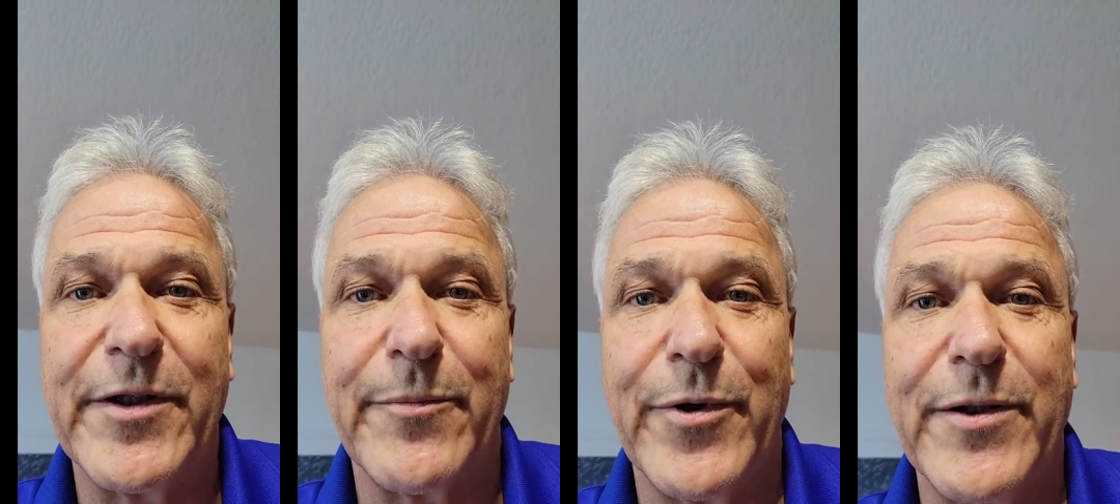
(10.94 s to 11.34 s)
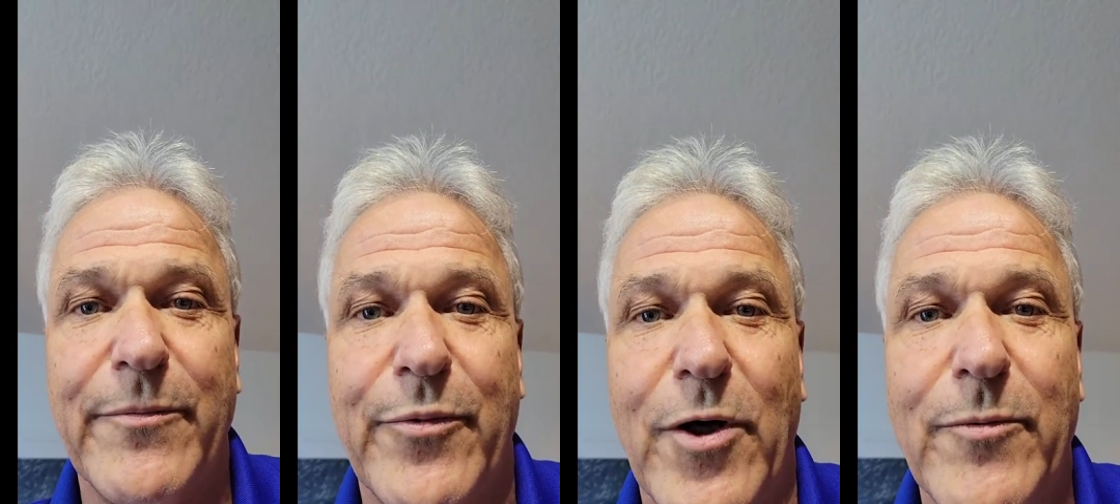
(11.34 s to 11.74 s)
I'm at the
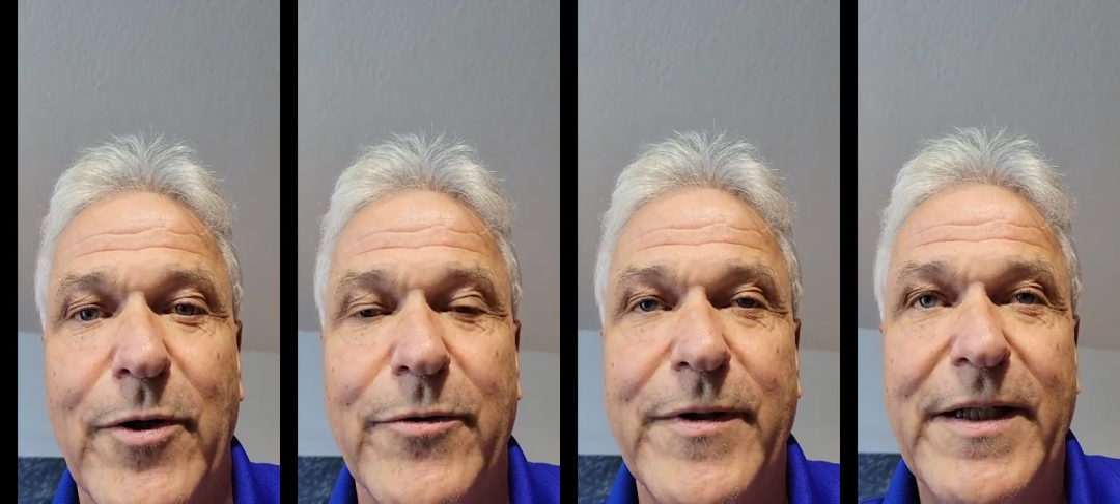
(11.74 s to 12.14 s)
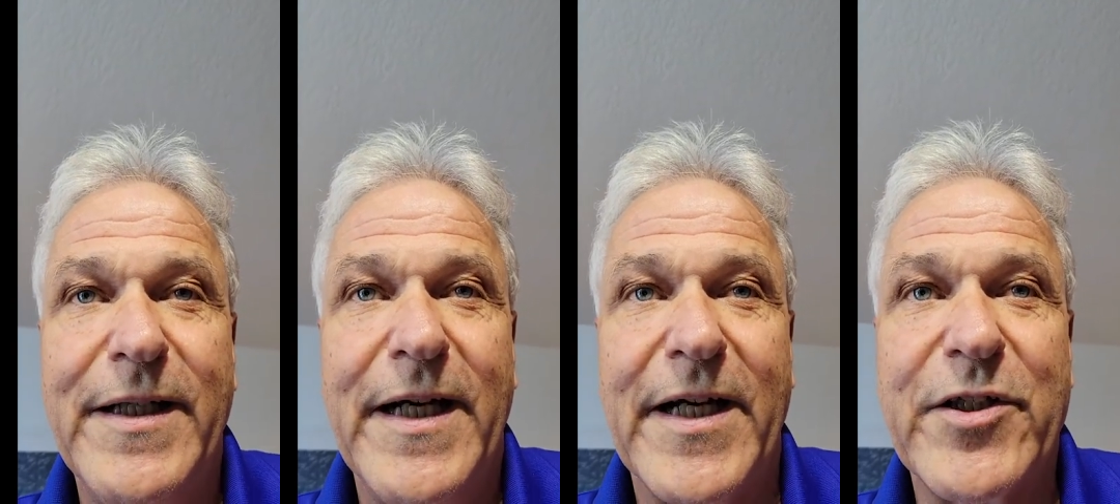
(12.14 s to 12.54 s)
Print and Promo
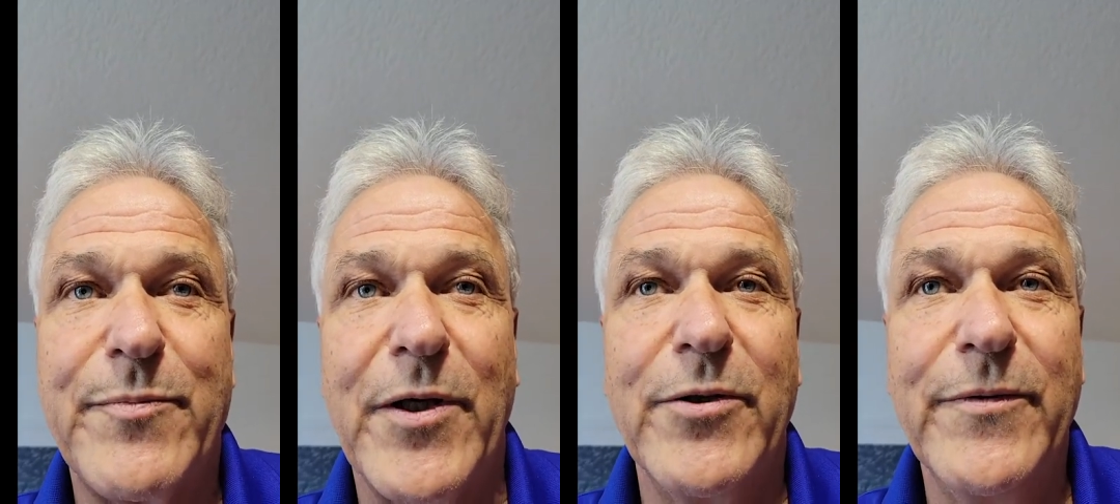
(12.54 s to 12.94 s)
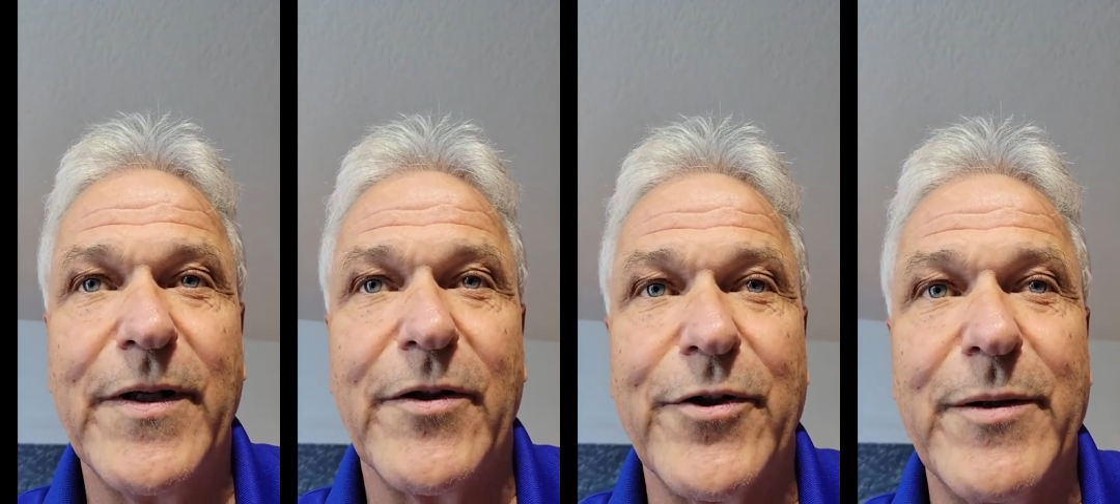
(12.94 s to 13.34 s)

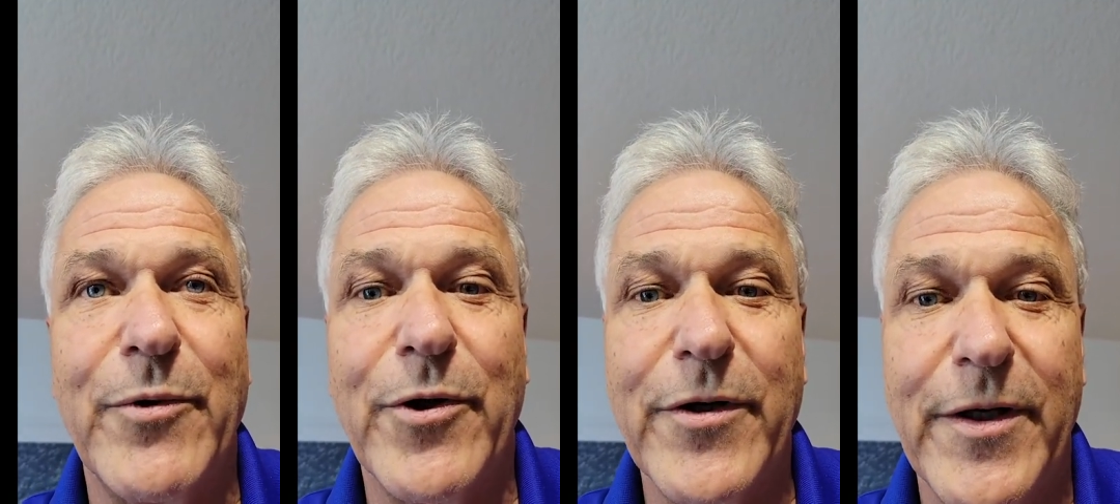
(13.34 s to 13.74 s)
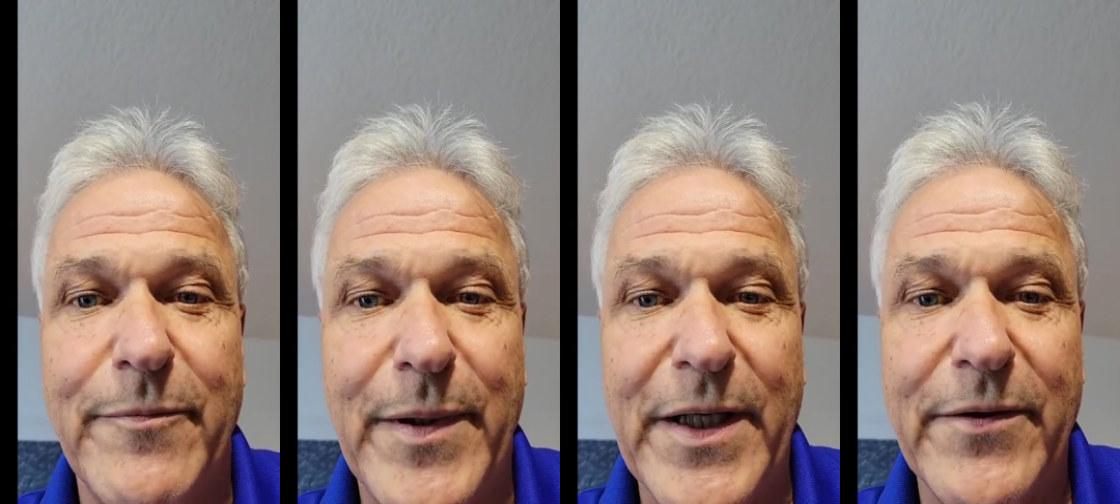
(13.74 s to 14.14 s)
Expo, learning
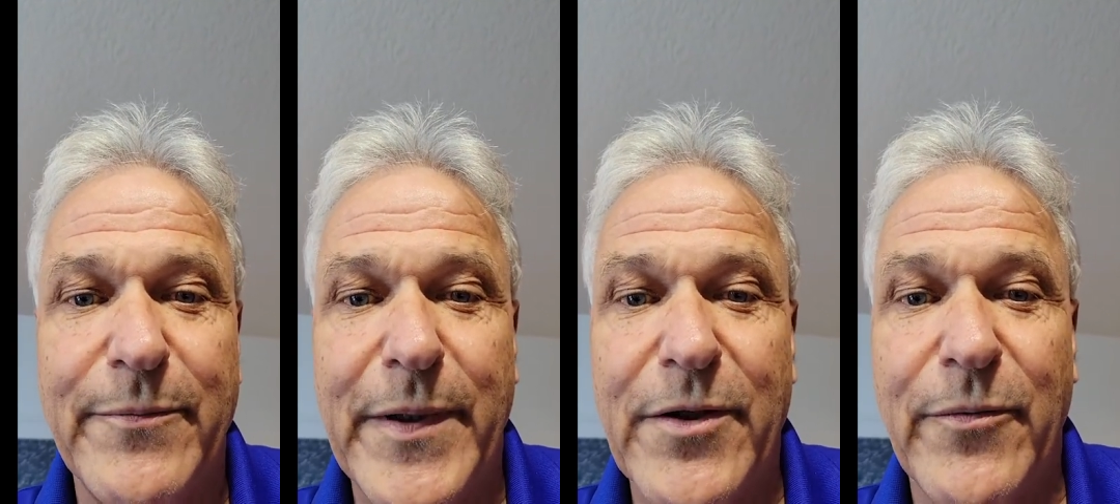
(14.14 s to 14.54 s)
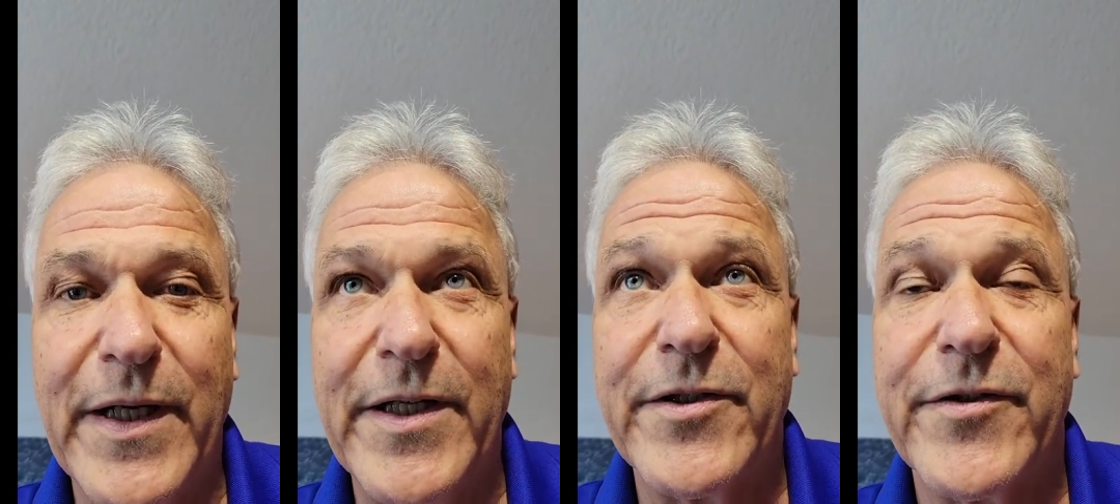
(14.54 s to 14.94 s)
more better better
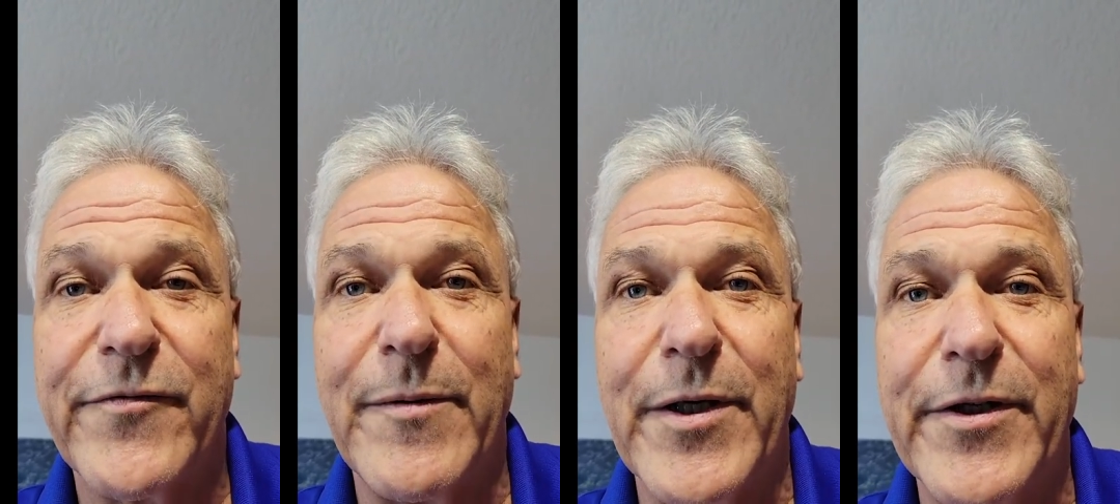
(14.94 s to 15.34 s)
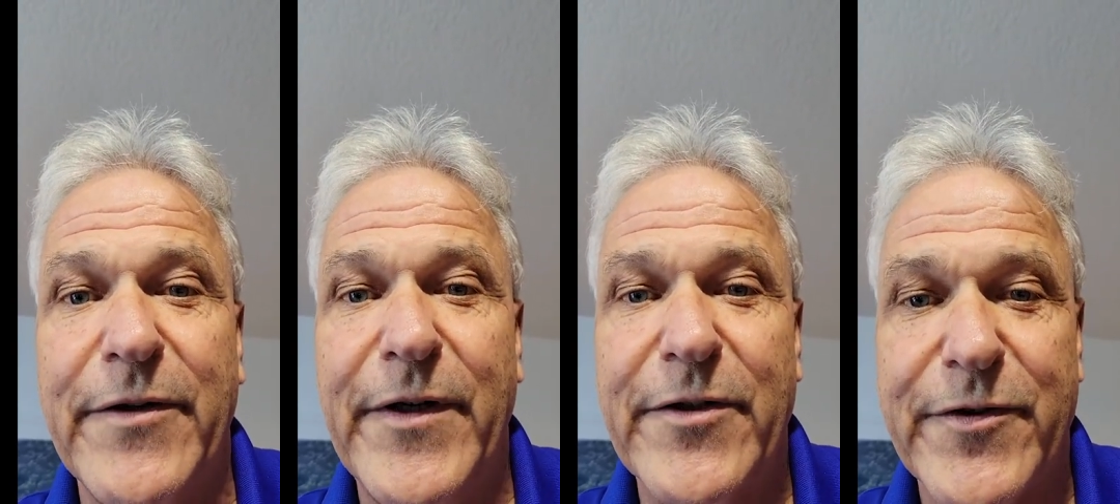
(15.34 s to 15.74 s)
ways from our
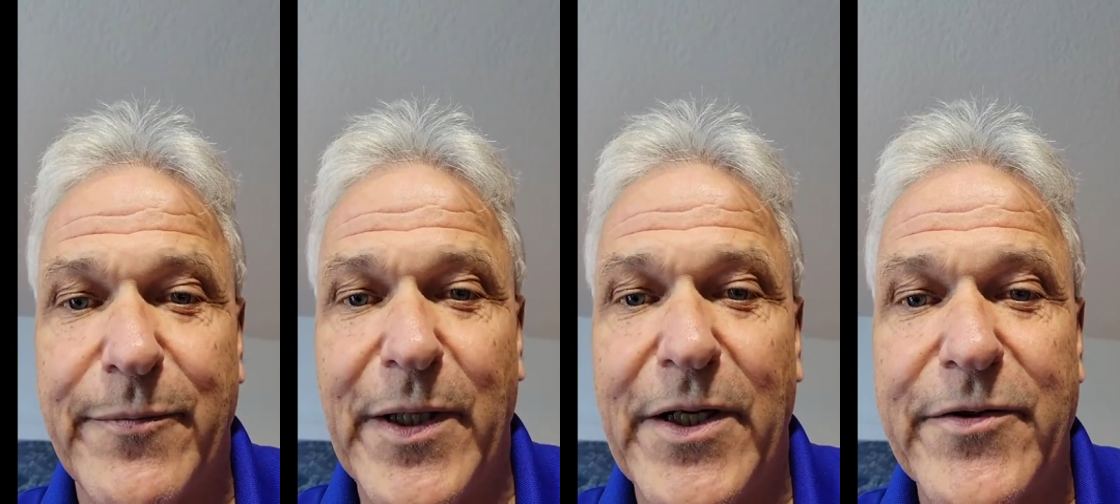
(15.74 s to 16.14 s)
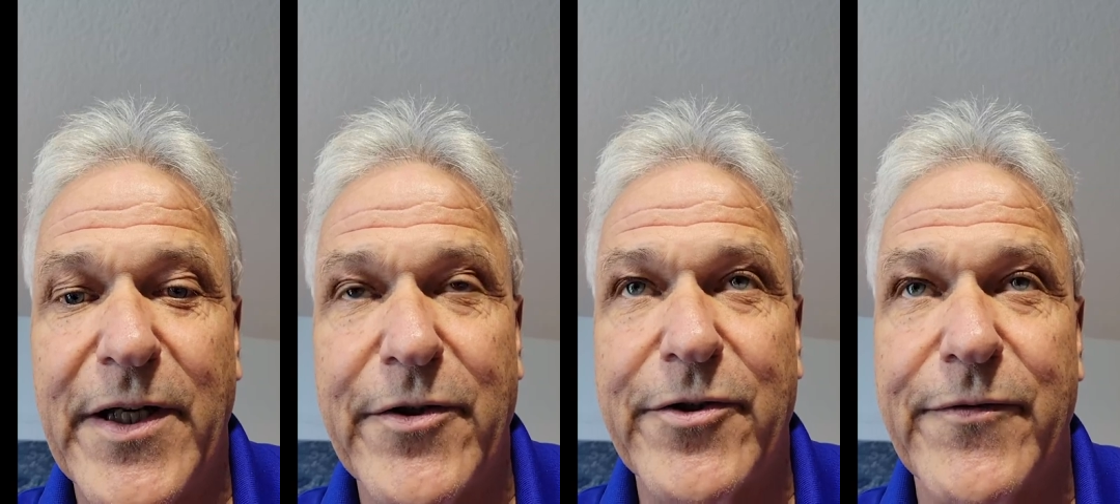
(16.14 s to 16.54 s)
innovative
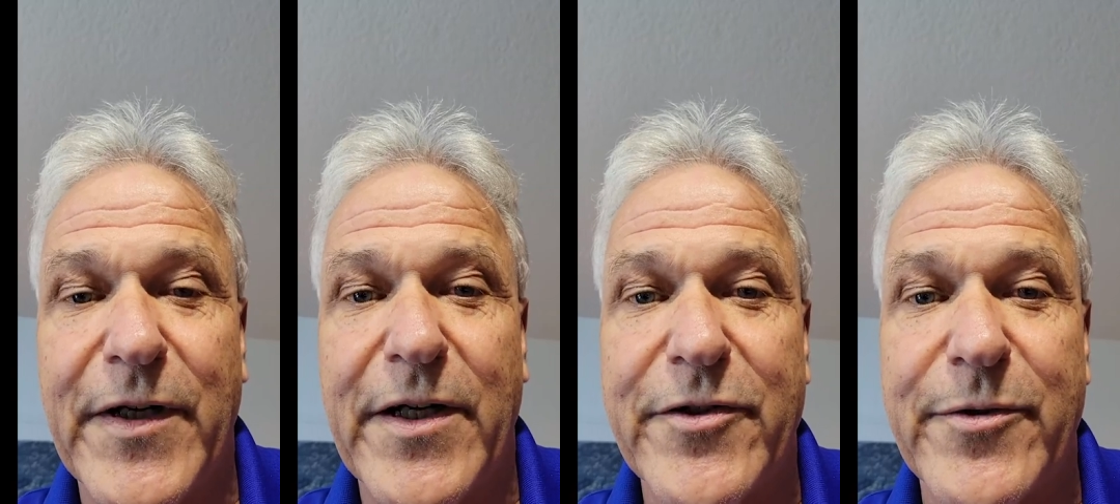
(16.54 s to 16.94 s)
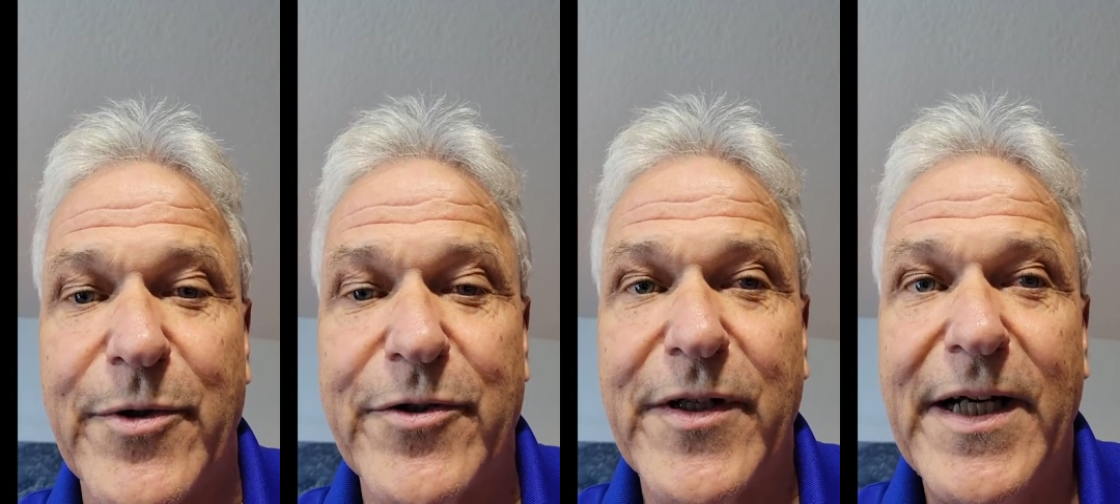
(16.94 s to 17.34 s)
suppliers how to serve our
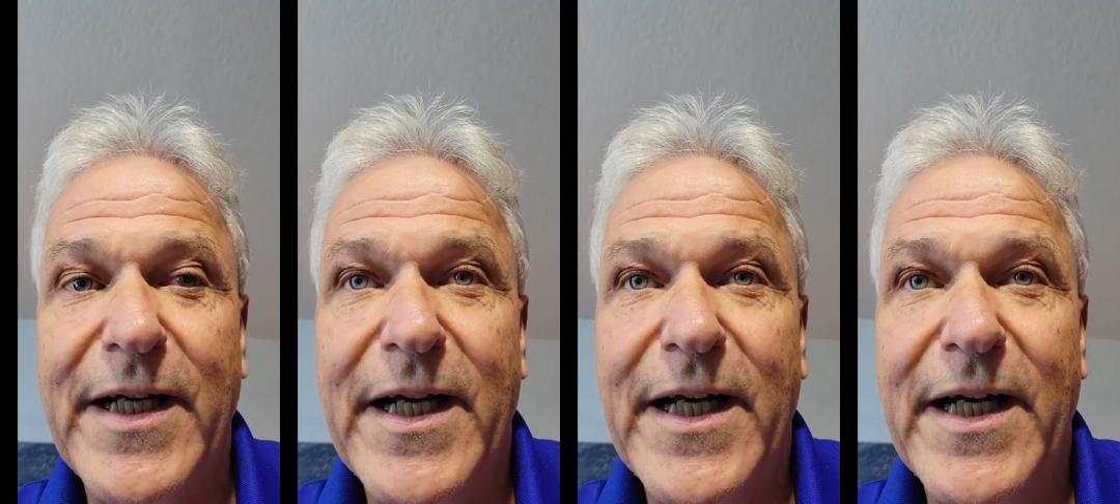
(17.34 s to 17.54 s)
customers.